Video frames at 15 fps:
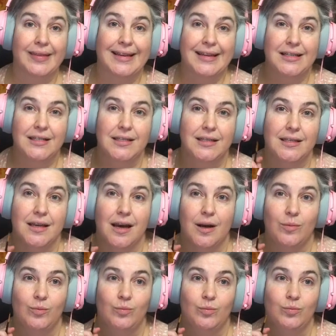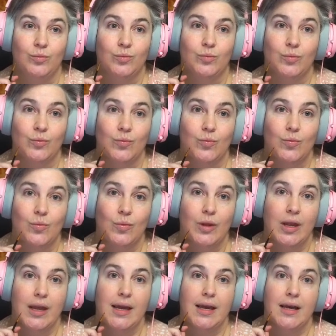some,
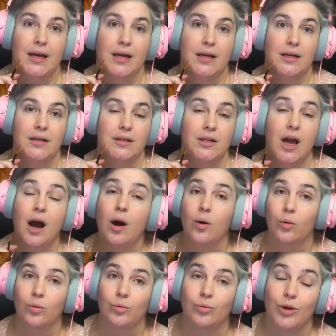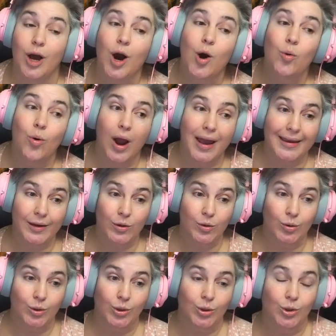no, Ryu,
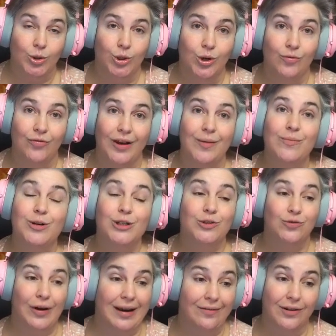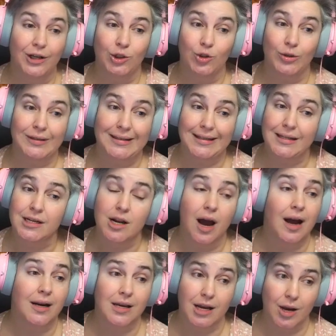November's 500 did
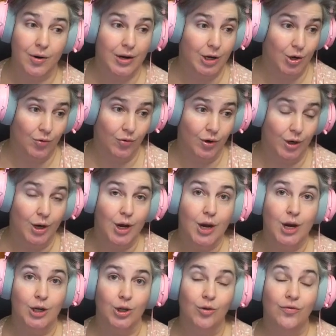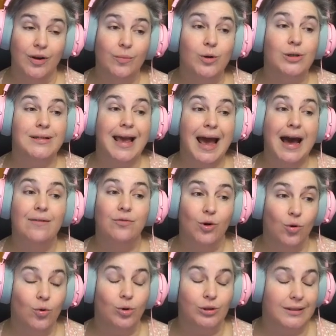not carry over. November's half
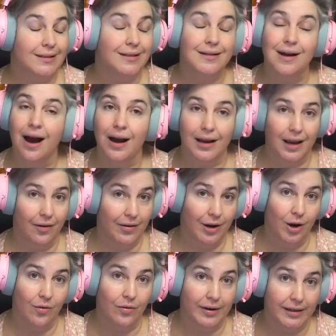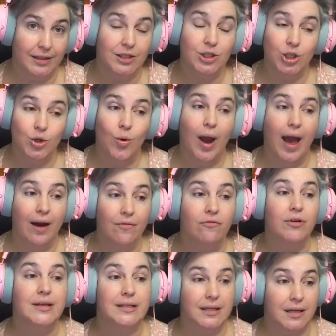gold did not carry over. It is new
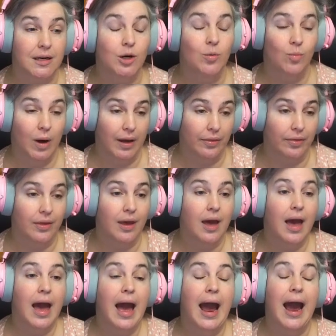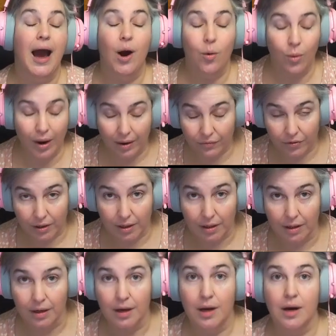every single month.
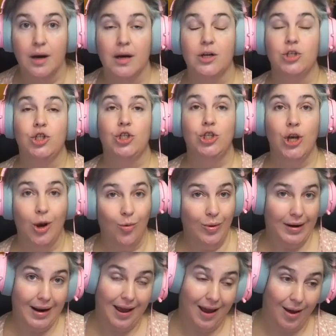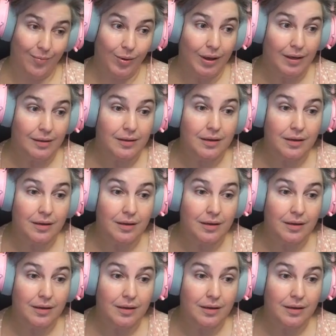However, Showin happened,